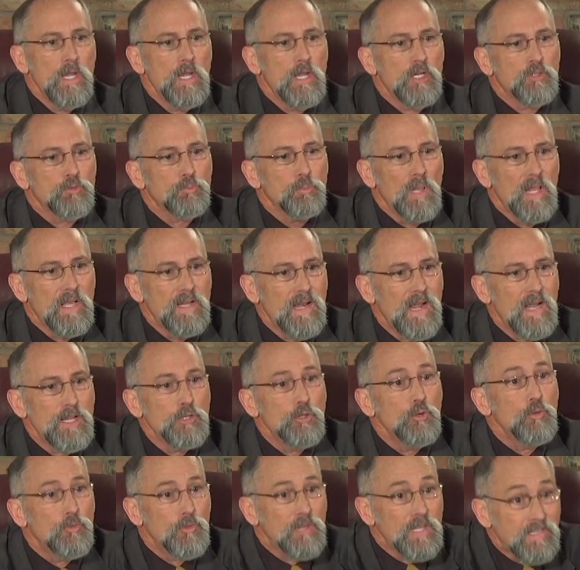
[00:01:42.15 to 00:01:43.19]
Explain how
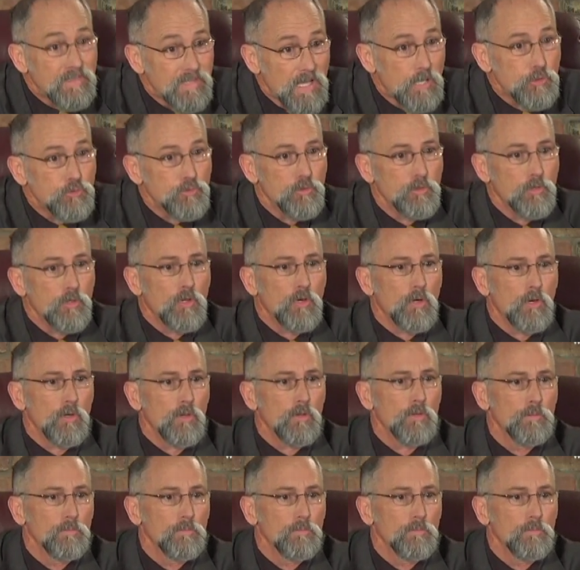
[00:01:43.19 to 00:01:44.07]
you think that should occur.